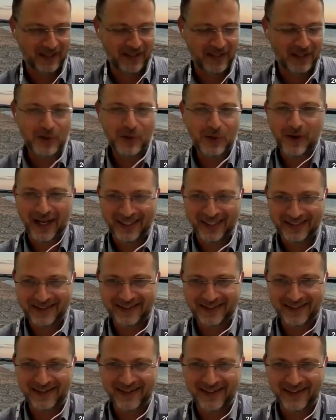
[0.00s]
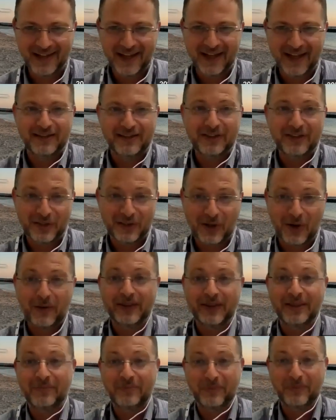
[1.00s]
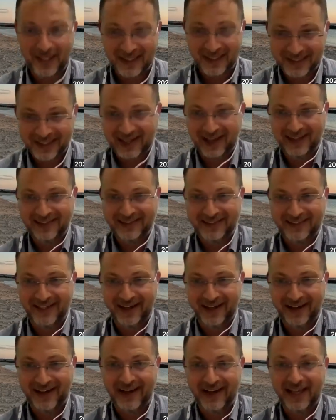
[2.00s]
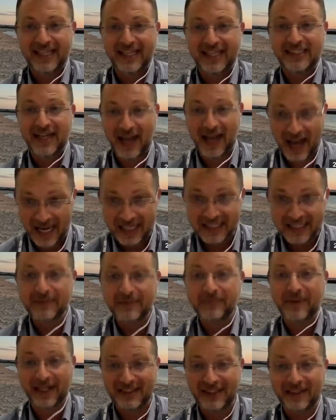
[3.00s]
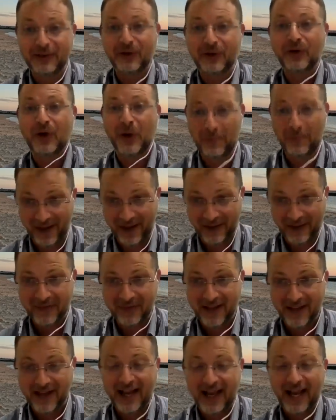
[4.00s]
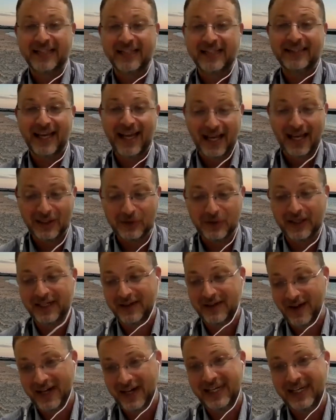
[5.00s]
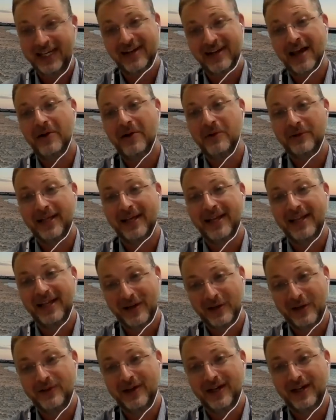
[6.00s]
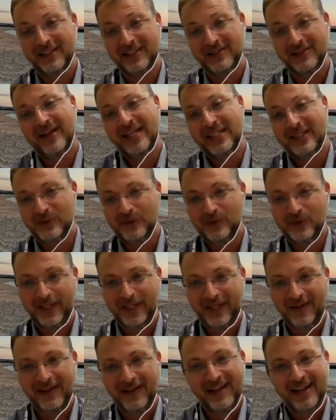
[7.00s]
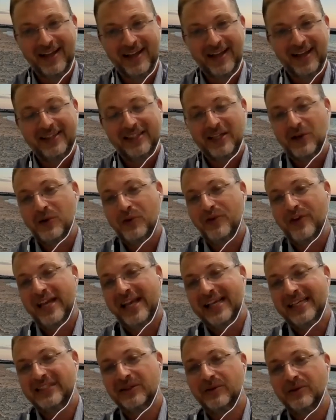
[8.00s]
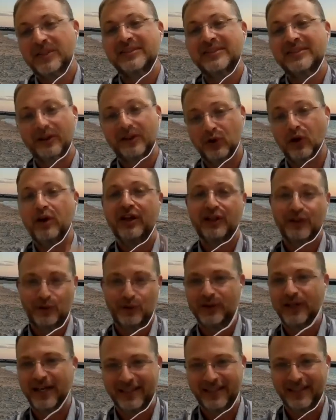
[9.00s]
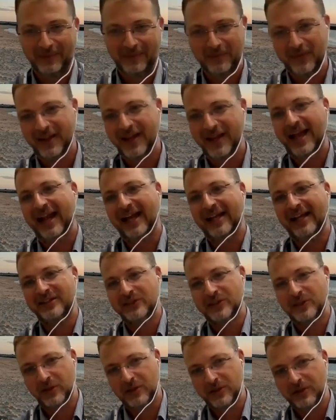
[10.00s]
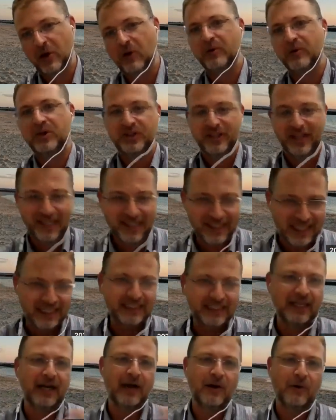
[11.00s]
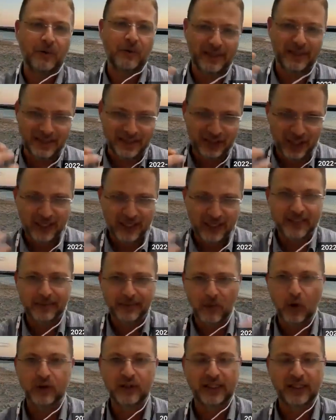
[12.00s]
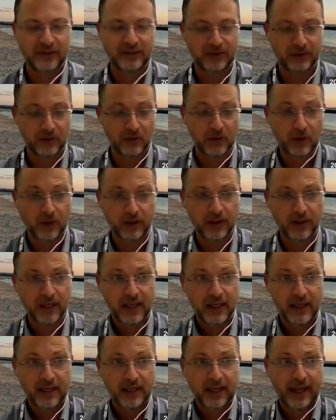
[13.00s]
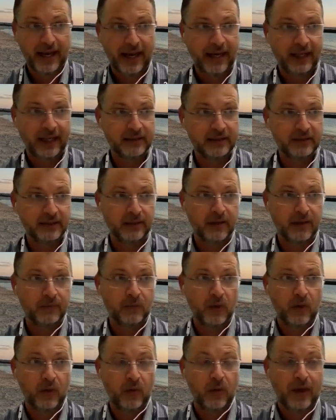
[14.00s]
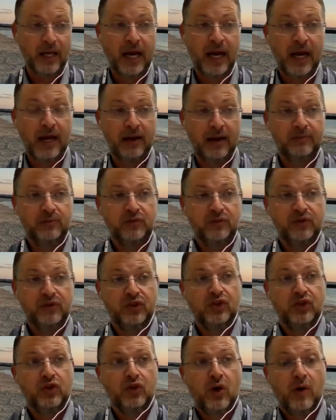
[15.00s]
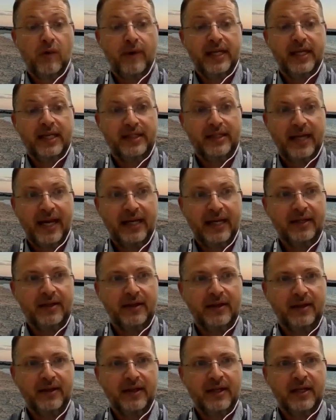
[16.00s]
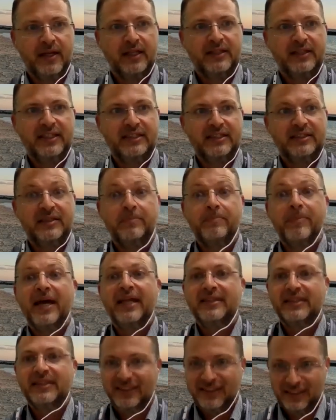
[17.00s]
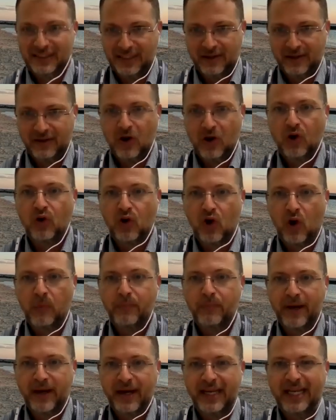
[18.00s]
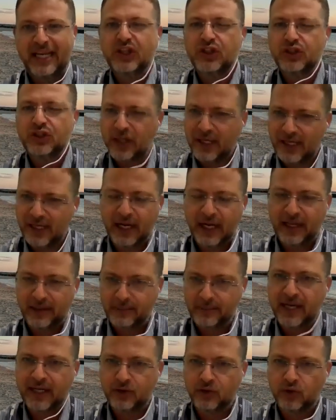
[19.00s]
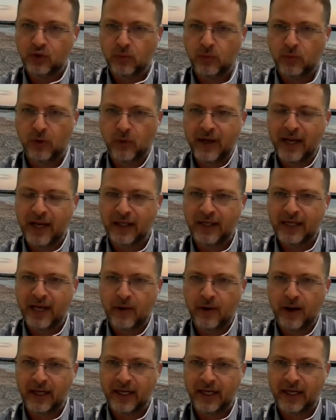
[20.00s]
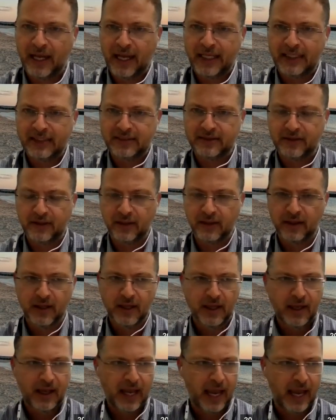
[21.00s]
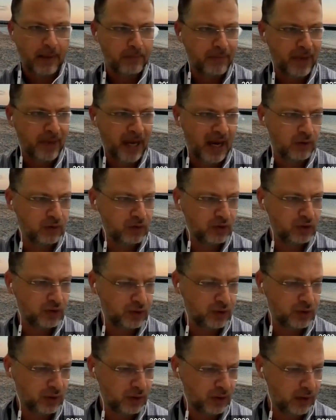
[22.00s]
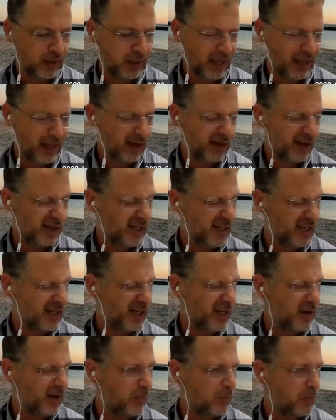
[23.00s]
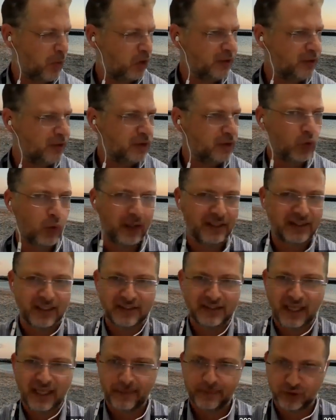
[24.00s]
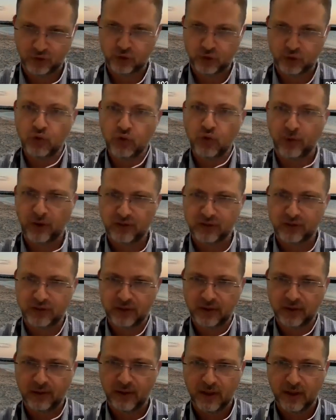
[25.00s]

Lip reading: US discovered that breast cancer is highly dependent on copper, and they're actually running now the clinical trials phase 3. The good thing is we start talking together, and we share data, we share the model and so on, and we are discovering then this dependency of copper in general in many tumors. We are now analyzed about more than 200 types of tumors